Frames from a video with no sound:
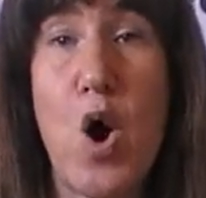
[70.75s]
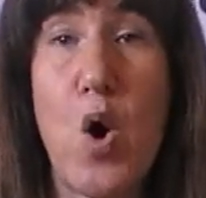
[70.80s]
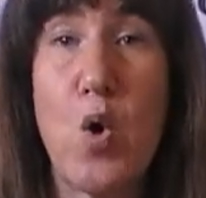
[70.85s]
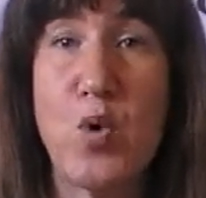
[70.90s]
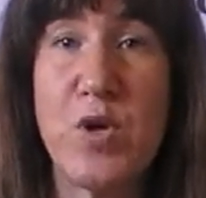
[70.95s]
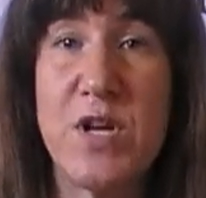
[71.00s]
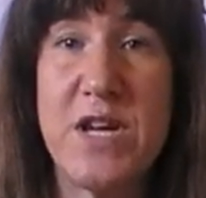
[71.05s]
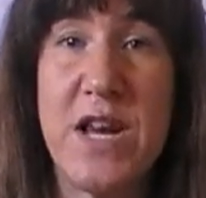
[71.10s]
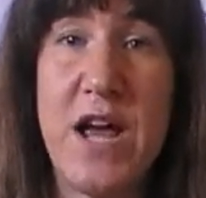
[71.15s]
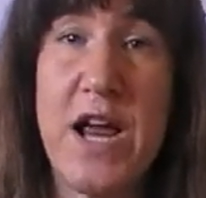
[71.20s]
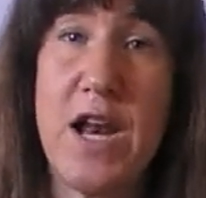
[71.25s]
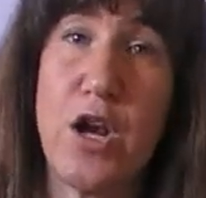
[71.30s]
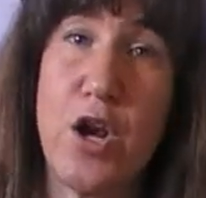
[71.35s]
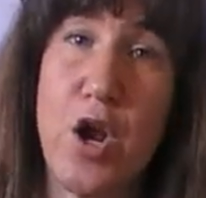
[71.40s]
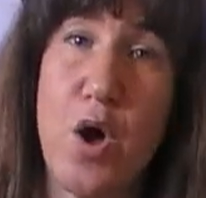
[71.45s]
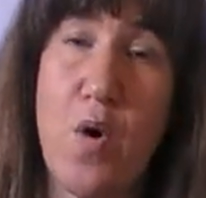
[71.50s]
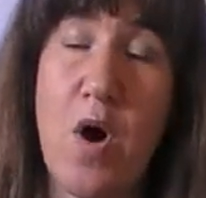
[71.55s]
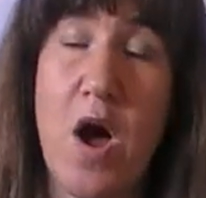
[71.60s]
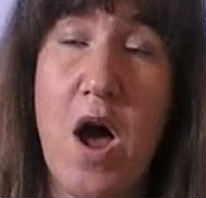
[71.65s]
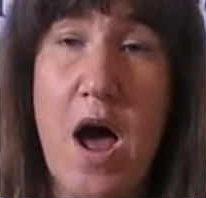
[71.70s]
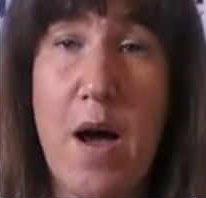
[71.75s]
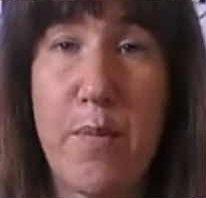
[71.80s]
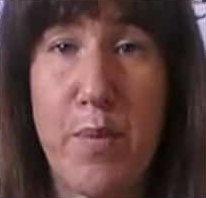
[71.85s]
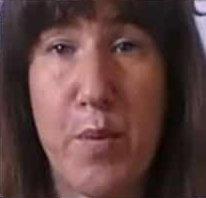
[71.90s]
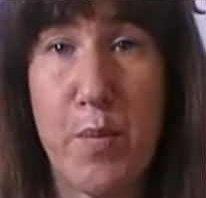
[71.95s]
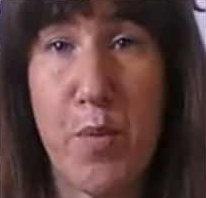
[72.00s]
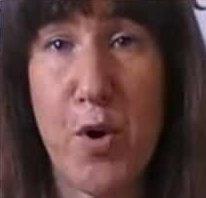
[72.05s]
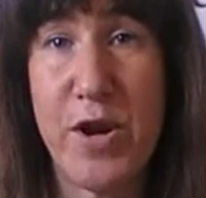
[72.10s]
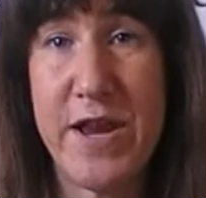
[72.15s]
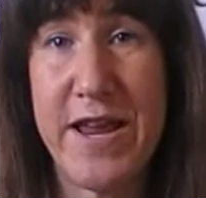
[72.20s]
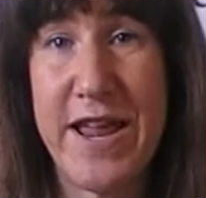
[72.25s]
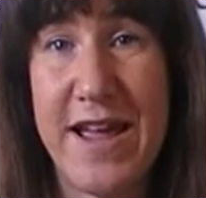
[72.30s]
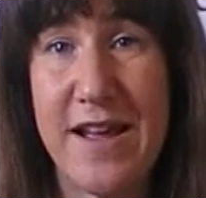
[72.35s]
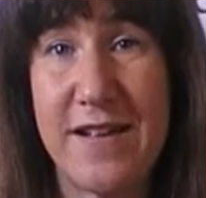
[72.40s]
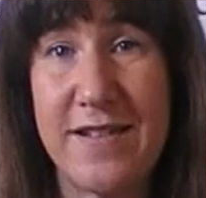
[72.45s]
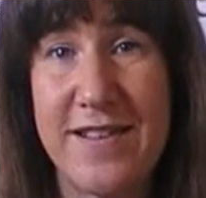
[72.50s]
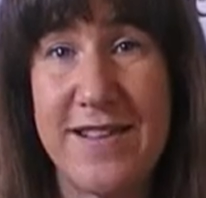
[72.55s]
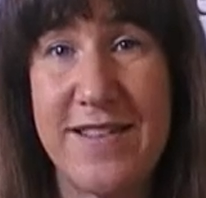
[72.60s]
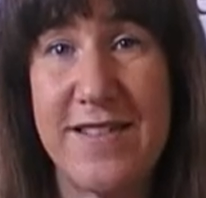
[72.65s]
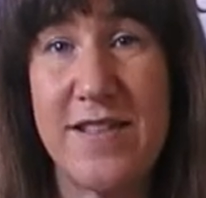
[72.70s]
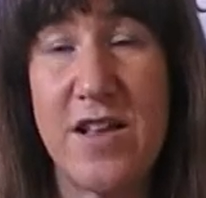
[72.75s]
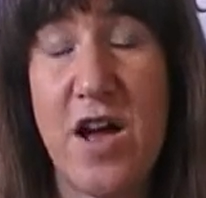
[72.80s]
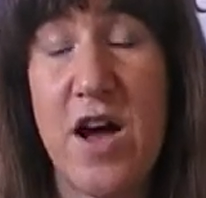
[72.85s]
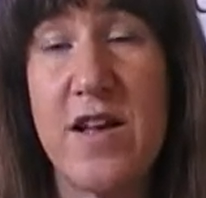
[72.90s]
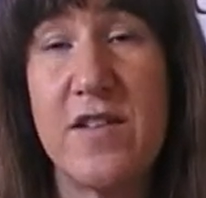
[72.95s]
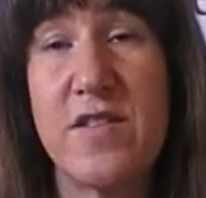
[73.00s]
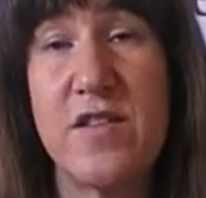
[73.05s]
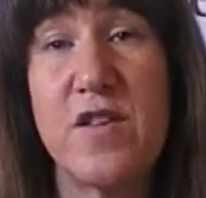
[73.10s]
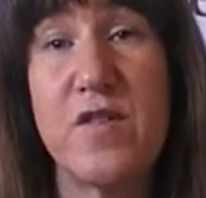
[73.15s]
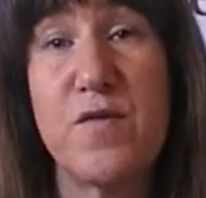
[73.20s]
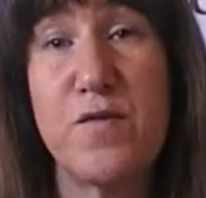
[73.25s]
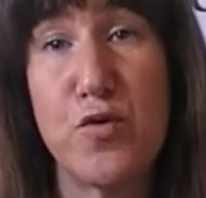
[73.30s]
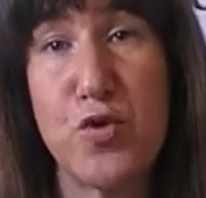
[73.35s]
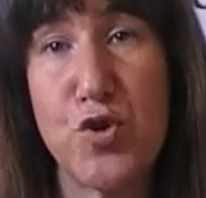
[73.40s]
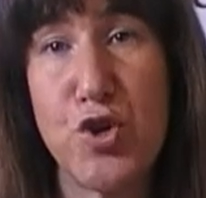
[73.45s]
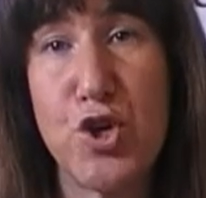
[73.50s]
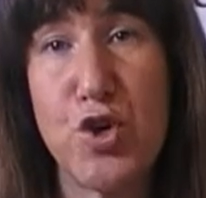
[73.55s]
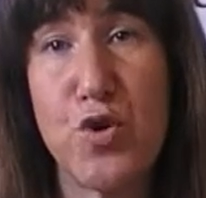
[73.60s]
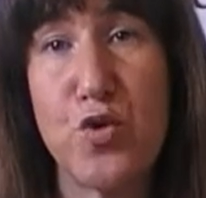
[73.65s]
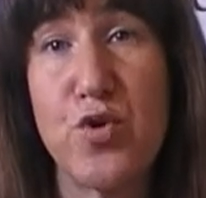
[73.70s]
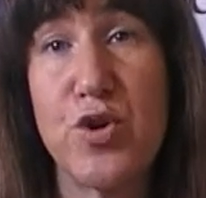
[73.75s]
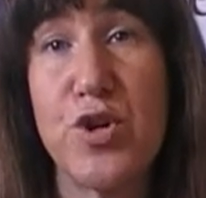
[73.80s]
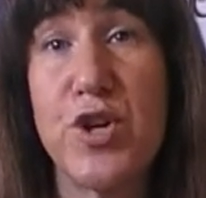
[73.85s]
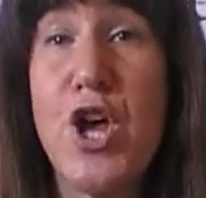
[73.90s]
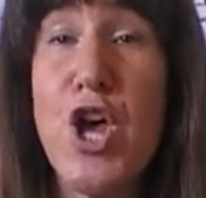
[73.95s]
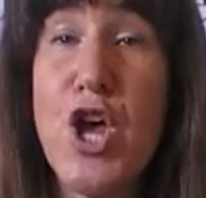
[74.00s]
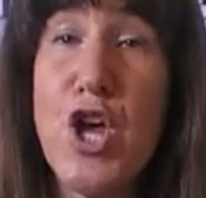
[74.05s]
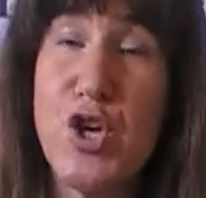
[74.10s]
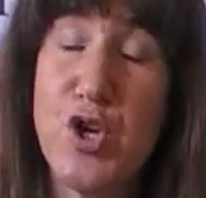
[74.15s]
alternate lower upper body exercises for children